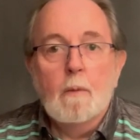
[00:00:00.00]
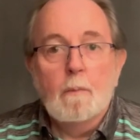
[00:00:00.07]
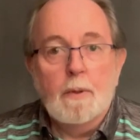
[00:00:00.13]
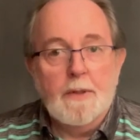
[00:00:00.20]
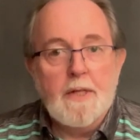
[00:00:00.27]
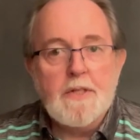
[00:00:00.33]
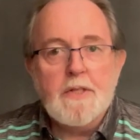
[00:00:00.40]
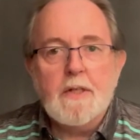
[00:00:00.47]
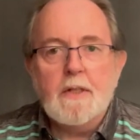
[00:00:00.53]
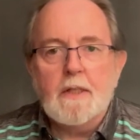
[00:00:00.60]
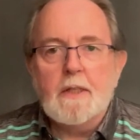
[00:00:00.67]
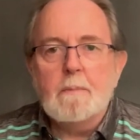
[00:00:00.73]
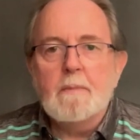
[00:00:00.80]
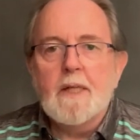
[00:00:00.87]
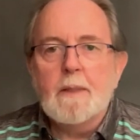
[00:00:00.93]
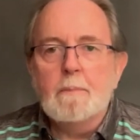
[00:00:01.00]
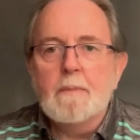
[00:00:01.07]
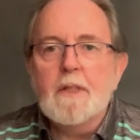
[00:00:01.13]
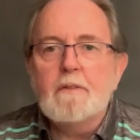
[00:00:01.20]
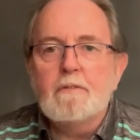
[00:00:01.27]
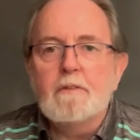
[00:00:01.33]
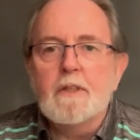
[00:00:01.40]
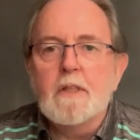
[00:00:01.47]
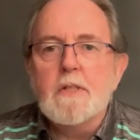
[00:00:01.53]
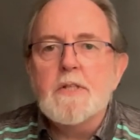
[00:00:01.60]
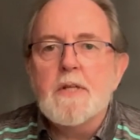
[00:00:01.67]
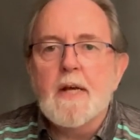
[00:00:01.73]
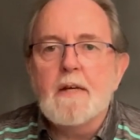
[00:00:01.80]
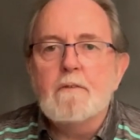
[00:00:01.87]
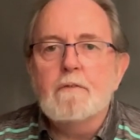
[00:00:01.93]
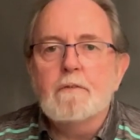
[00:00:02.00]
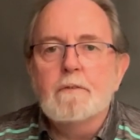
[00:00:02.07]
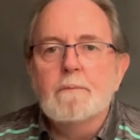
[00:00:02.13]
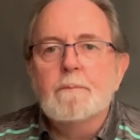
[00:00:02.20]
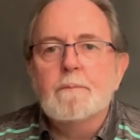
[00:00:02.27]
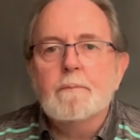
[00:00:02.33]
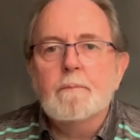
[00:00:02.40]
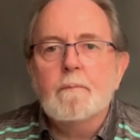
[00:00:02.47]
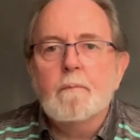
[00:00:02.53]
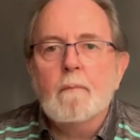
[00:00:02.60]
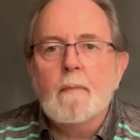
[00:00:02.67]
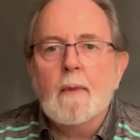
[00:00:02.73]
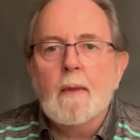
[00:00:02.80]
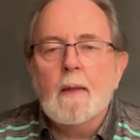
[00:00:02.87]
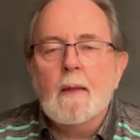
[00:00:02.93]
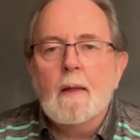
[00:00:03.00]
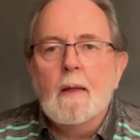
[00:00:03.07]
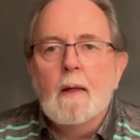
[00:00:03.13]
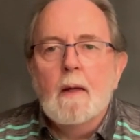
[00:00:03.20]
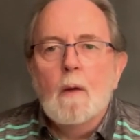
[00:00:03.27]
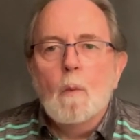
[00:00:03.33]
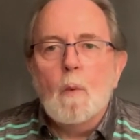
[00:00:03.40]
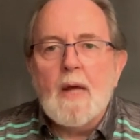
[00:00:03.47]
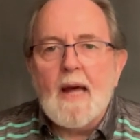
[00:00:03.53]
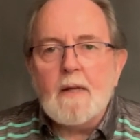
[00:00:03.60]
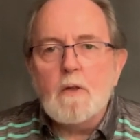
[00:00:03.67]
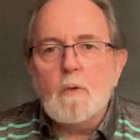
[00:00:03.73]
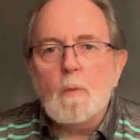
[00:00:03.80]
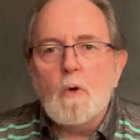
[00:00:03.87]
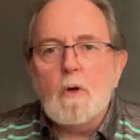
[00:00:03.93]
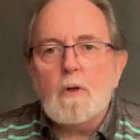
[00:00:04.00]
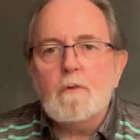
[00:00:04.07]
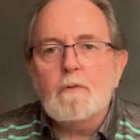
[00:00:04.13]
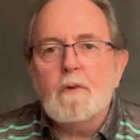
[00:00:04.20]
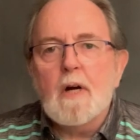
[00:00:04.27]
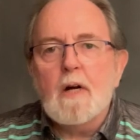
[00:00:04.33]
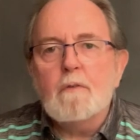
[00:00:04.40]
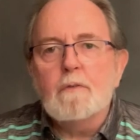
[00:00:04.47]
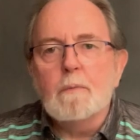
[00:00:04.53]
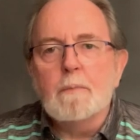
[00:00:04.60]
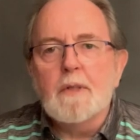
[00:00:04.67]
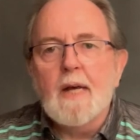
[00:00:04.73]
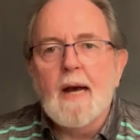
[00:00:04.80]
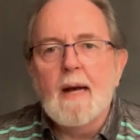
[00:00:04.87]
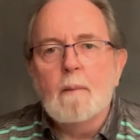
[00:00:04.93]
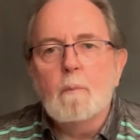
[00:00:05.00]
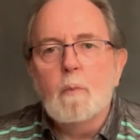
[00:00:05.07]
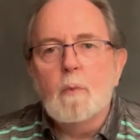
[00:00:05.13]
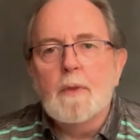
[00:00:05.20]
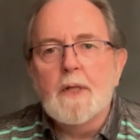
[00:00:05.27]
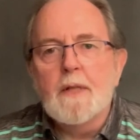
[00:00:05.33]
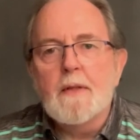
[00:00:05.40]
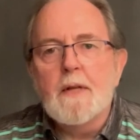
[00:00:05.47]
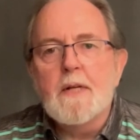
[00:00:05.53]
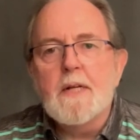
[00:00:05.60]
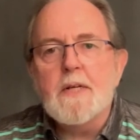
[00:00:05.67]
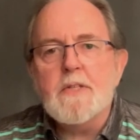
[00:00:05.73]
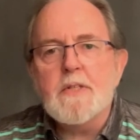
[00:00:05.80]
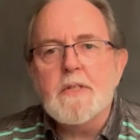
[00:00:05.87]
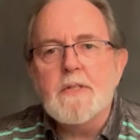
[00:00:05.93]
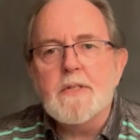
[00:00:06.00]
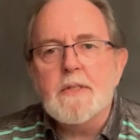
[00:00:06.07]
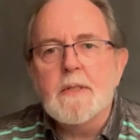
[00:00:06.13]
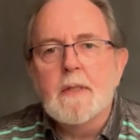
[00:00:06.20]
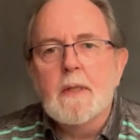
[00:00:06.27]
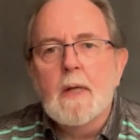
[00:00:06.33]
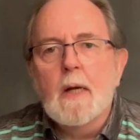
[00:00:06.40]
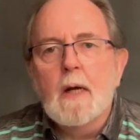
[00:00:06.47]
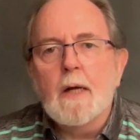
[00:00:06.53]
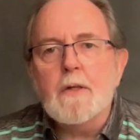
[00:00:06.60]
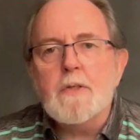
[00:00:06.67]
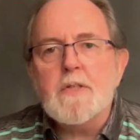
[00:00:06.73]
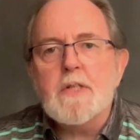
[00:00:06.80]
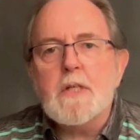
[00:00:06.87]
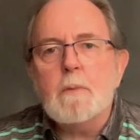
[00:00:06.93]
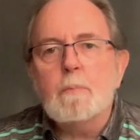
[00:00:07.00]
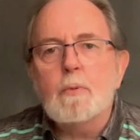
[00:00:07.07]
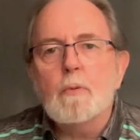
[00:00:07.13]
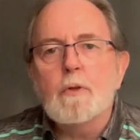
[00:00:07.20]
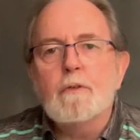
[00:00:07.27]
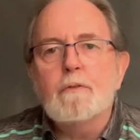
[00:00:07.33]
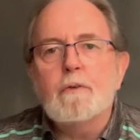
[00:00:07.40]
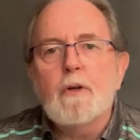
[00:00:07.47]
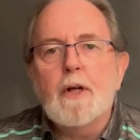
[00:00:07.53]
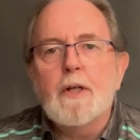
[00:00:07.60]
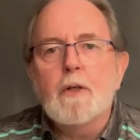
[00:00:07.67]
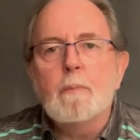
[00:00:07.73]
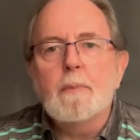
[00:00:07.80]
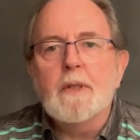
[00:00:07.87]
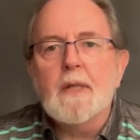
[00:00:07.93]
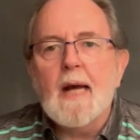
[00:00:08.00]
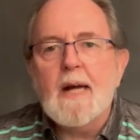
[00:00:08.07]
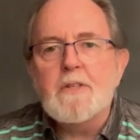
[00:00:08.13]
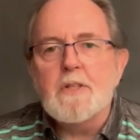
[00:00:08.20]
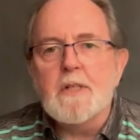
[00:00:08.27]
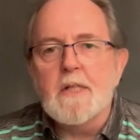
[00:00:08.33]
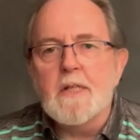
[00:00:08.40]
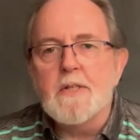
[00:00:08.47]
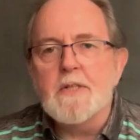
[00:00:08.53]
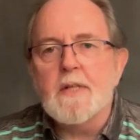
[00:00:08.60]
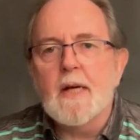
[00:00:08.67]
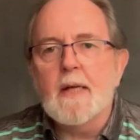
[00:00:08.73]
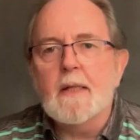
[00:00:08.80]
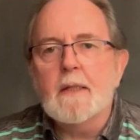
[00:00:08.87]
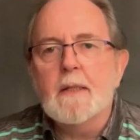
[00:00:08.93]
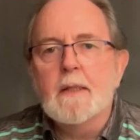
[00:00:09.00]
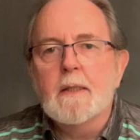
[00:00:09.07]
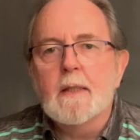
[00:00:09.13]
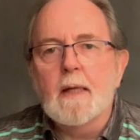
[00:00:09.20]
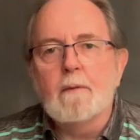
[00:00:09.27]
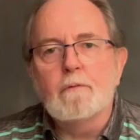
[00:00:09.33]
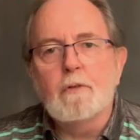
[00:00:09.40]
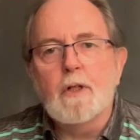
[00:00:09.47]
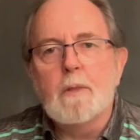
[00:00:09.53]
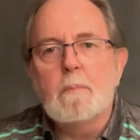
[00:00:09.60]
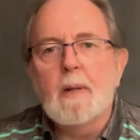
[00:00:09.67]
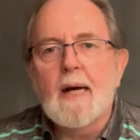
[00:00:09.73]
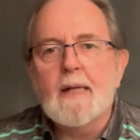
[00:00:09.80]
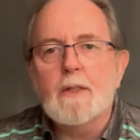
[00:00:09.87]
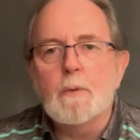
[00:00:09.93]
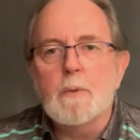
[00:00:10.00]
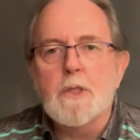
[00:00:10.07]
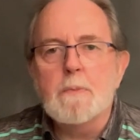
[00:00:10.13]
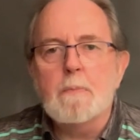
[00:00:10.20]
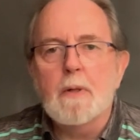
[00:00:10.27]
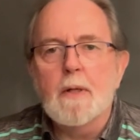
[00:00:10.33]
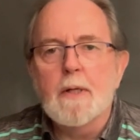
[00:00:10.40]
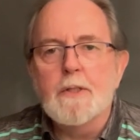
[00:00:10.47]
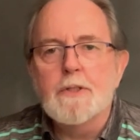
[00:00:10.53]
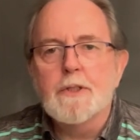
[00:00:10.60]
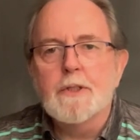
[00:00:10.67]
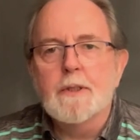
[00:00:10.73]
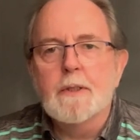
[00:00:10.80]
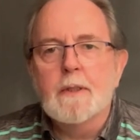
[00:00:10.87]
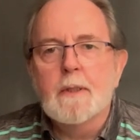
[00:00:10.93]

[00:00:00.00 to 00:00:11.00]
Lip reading: But they certainly made me feel safe. We hadn't walked far from camp when in the distance, I could see a bird fly up and catch an insect and fly back to its perch.